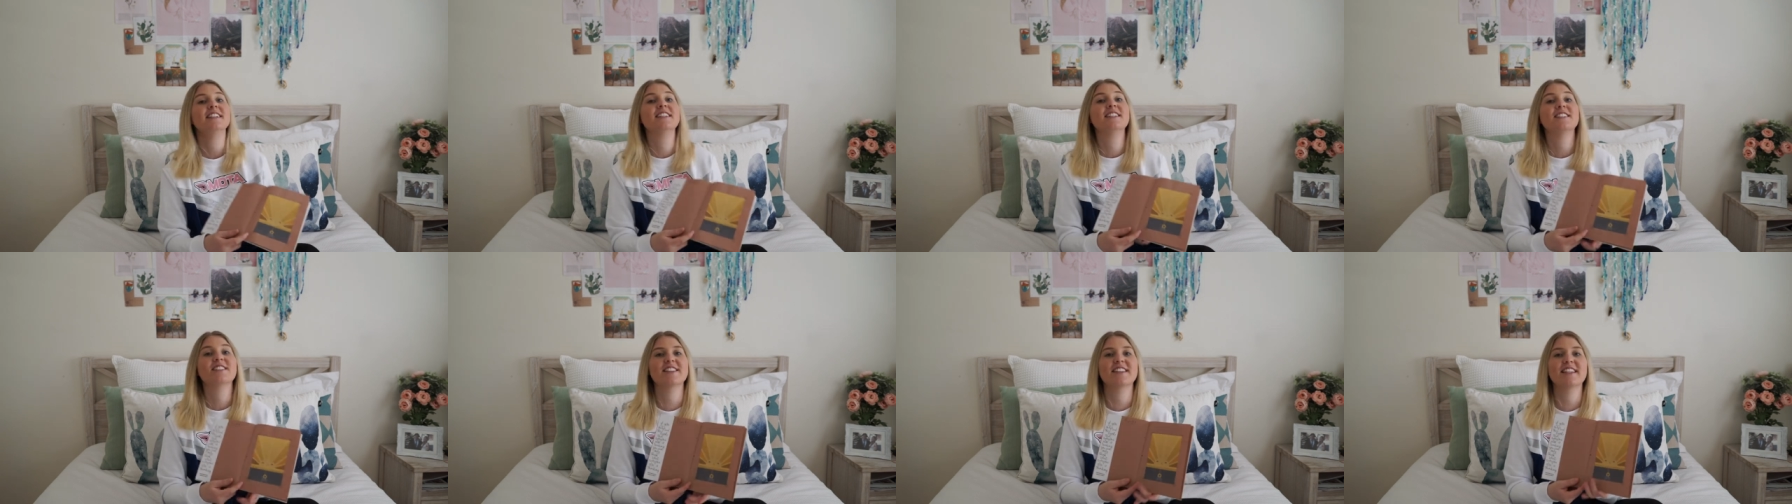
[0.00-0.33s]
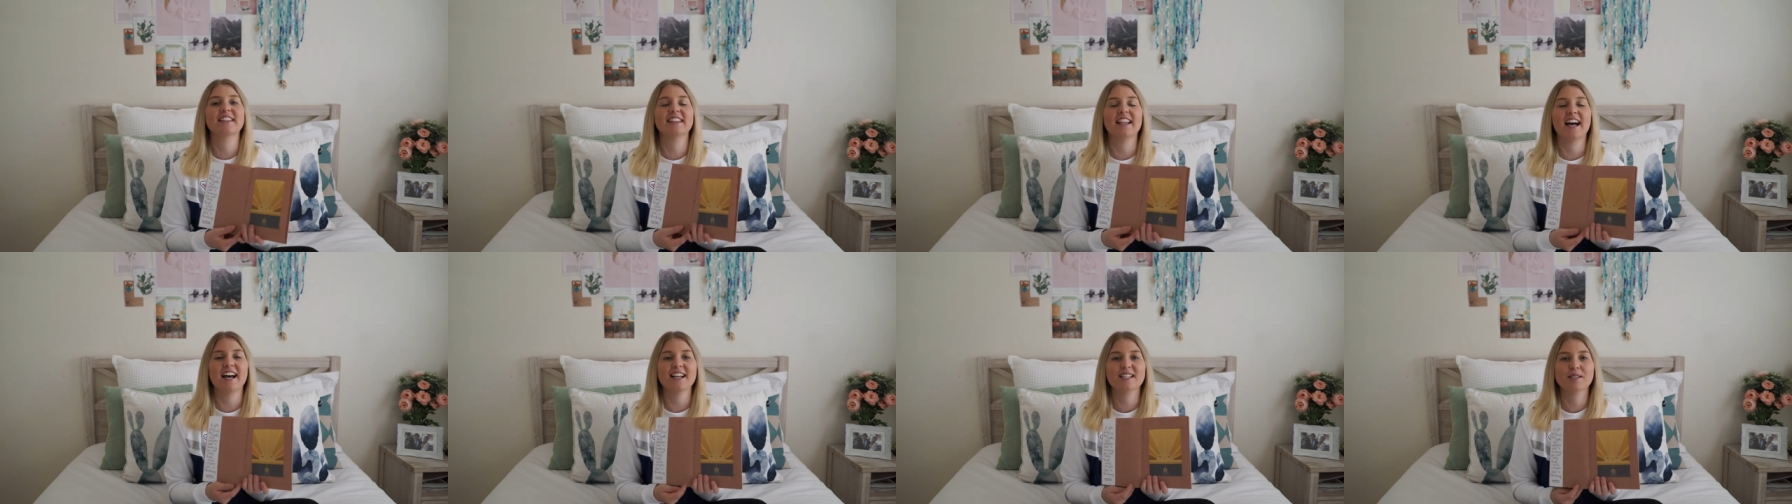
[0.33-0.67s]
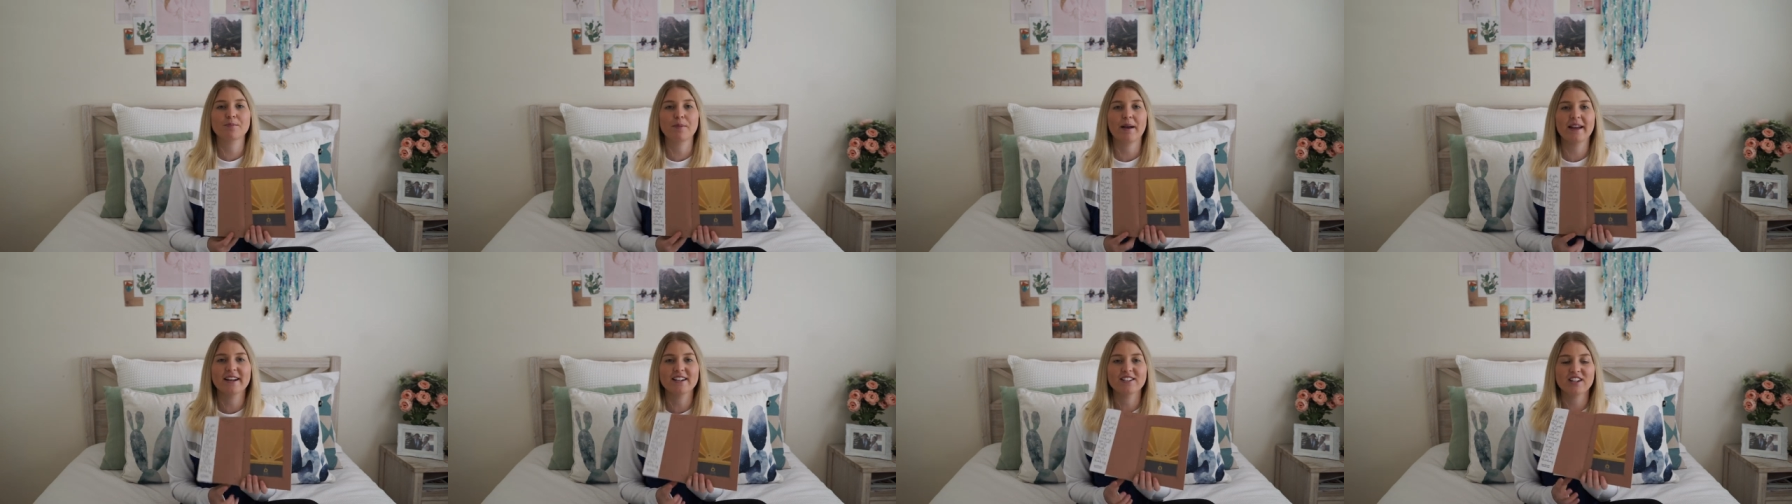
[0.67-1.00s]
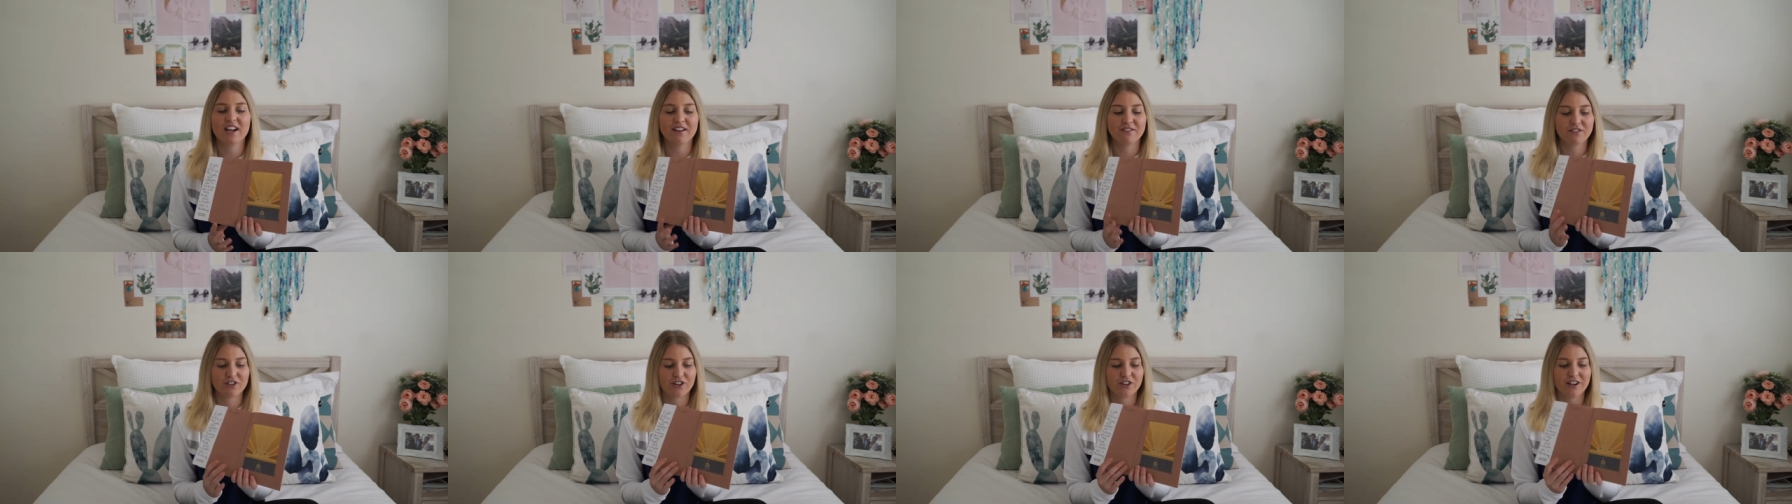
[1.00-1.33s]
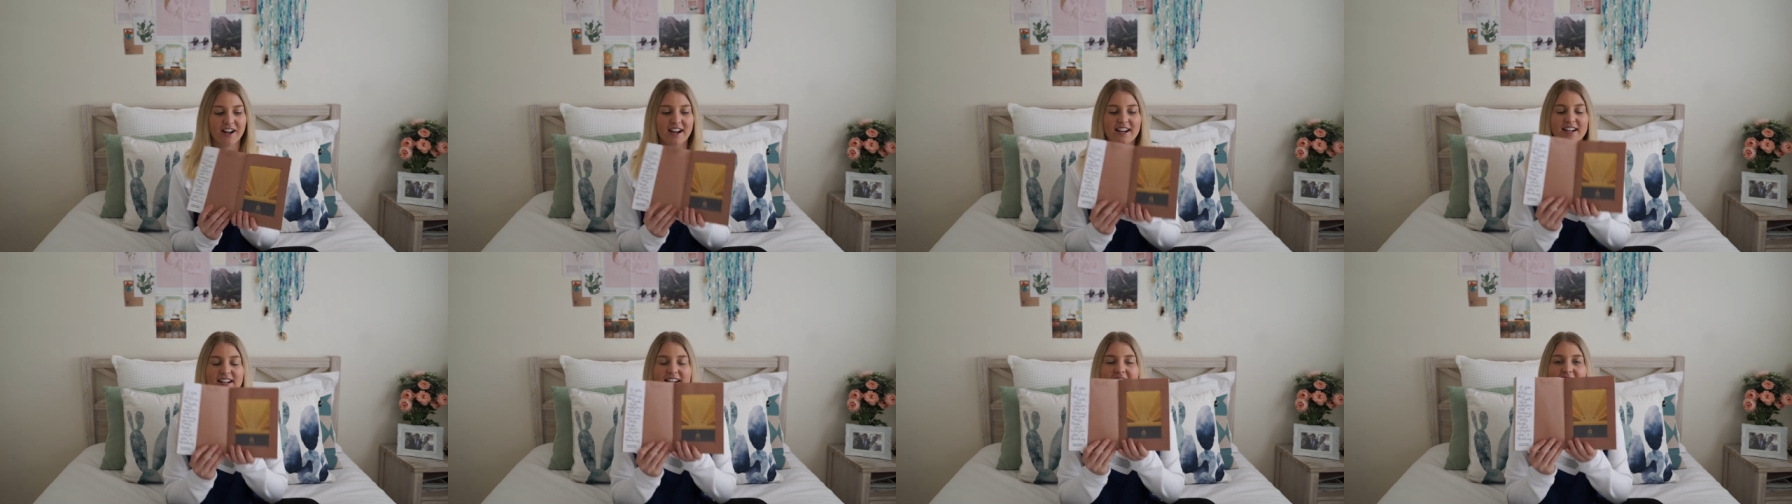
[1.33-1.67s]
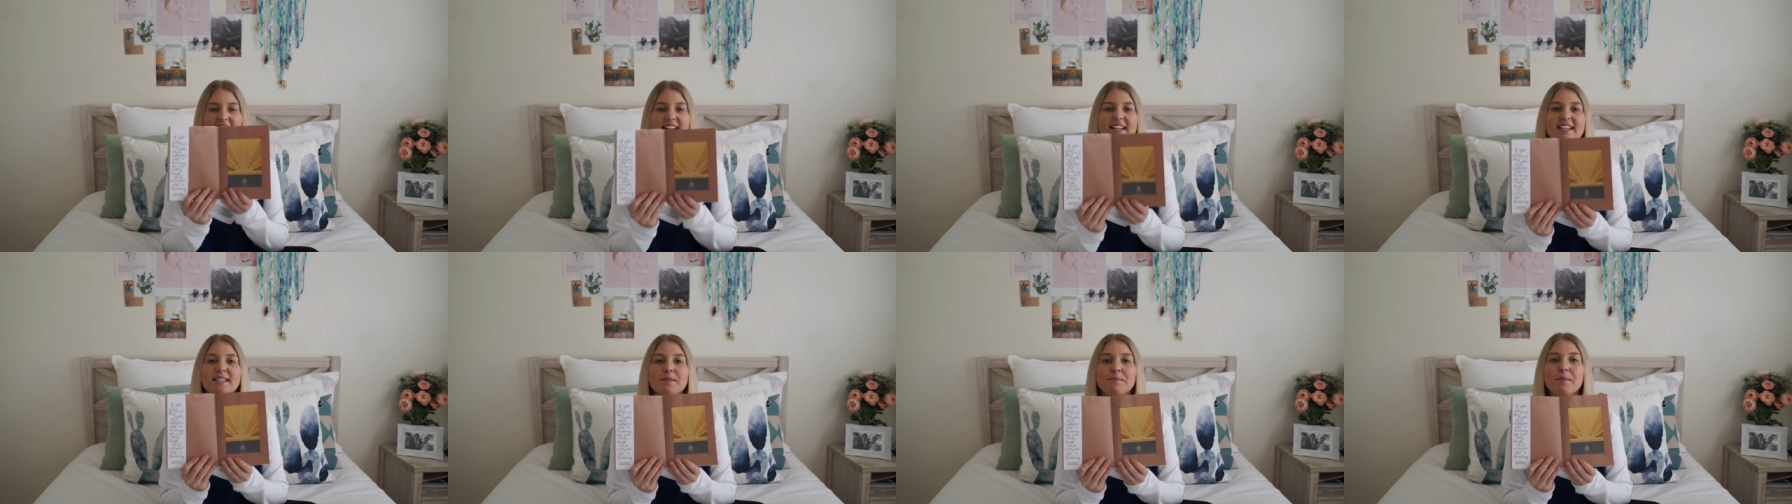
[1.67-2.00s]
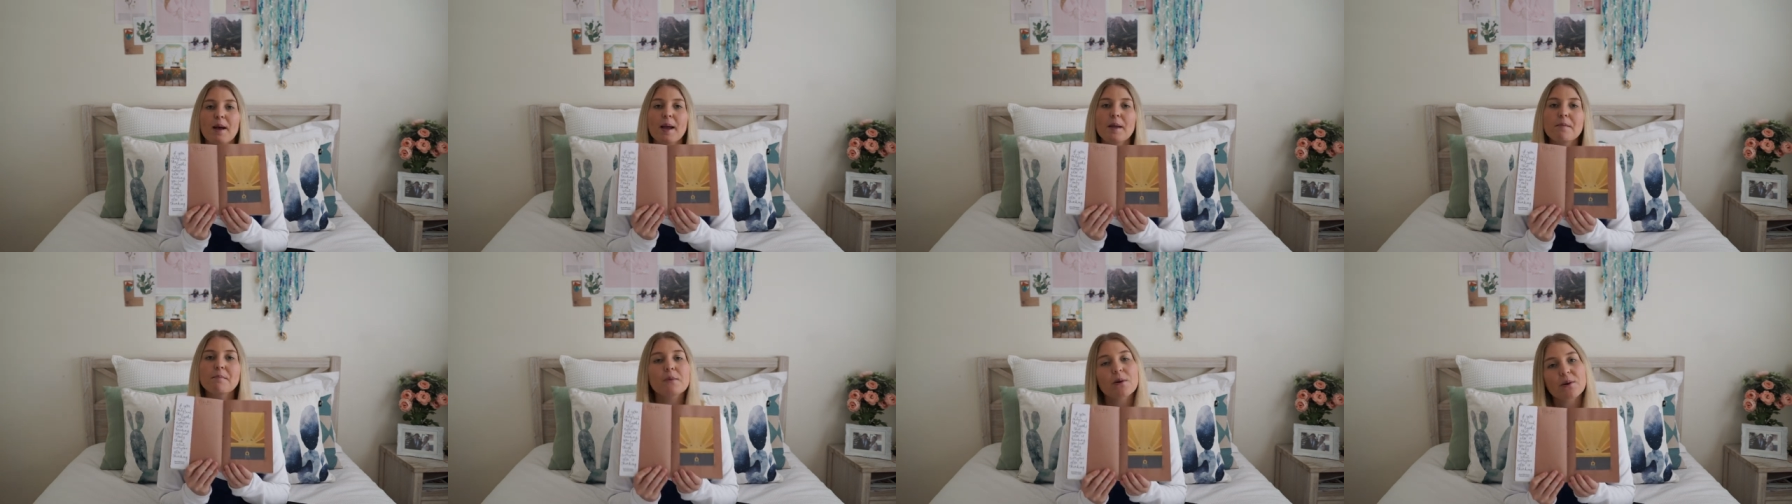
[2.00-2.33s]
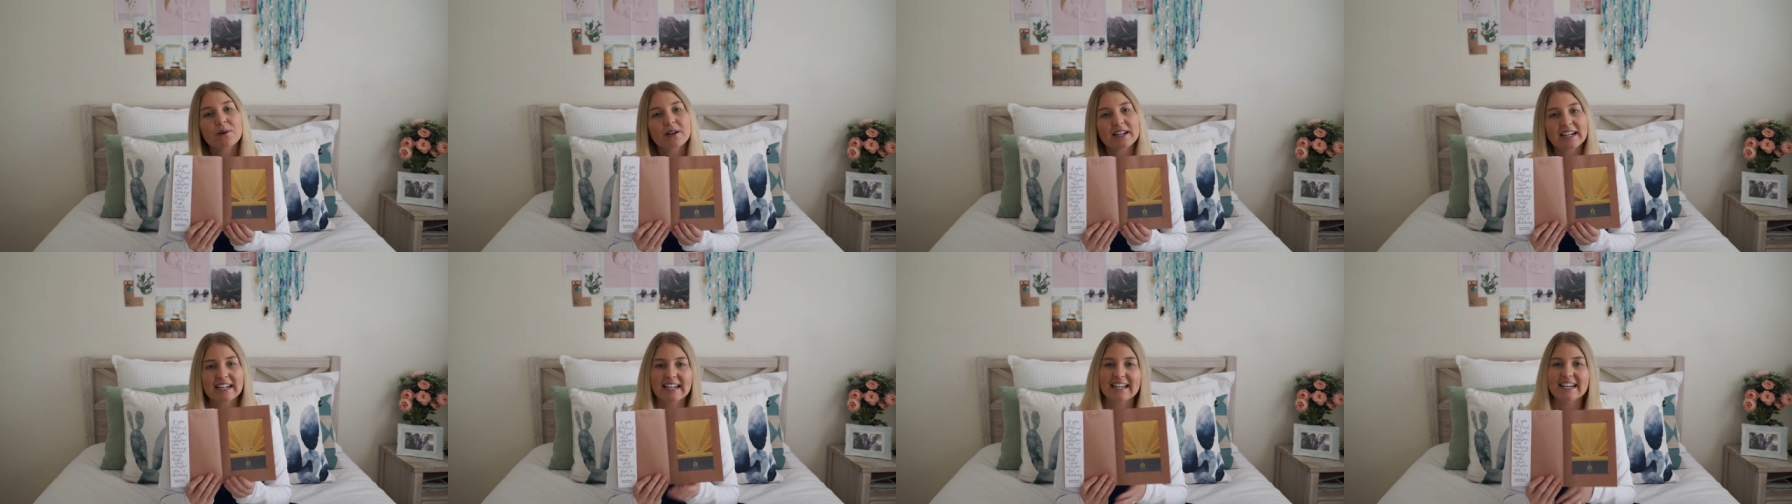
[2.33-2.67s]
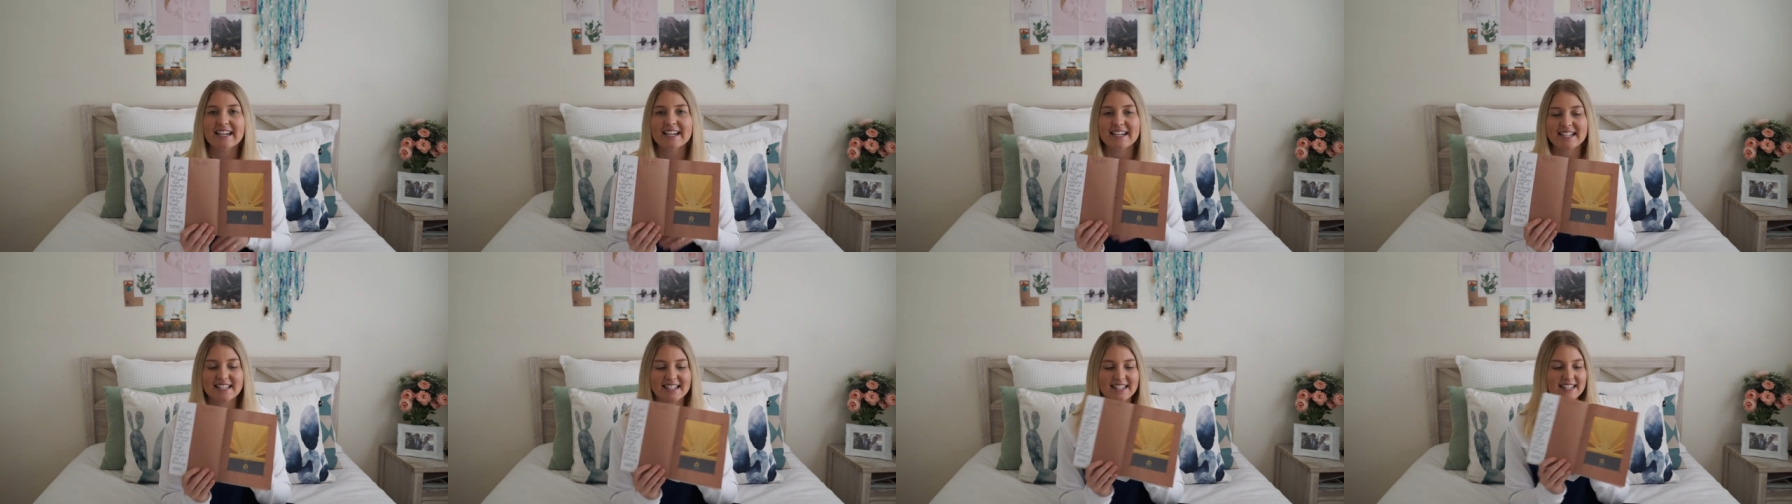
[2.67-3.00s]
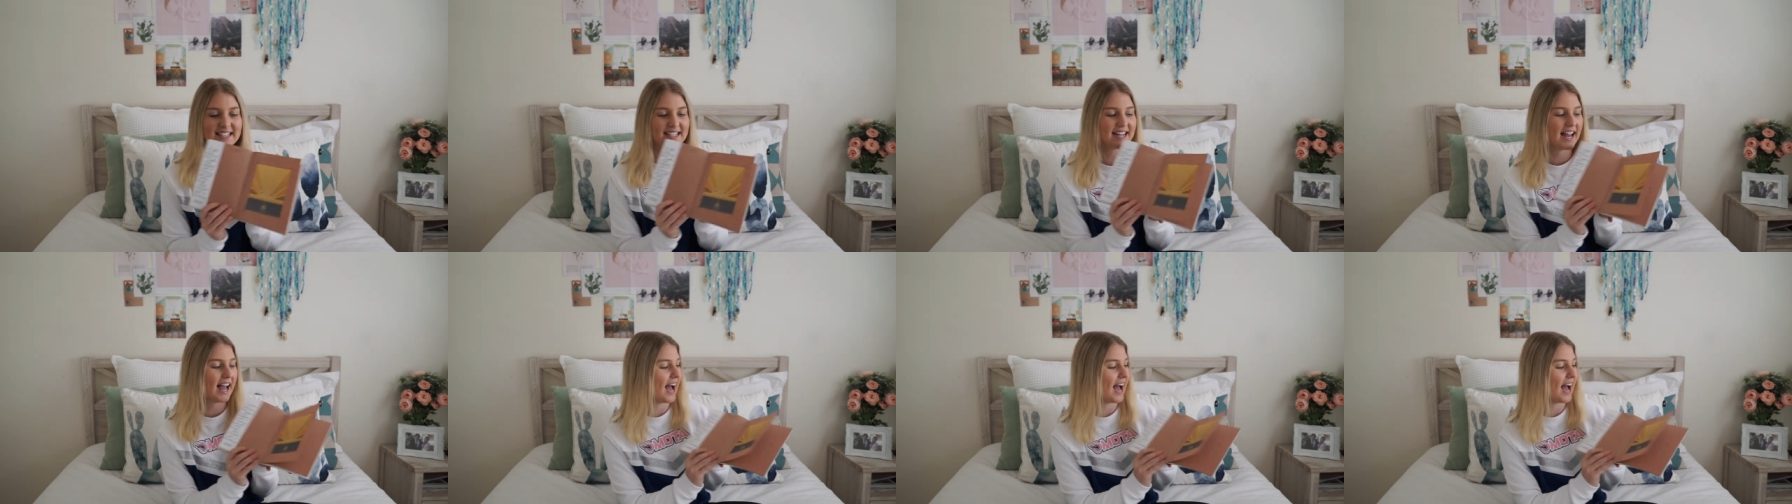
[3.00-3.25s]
so the last page I've created is my book list.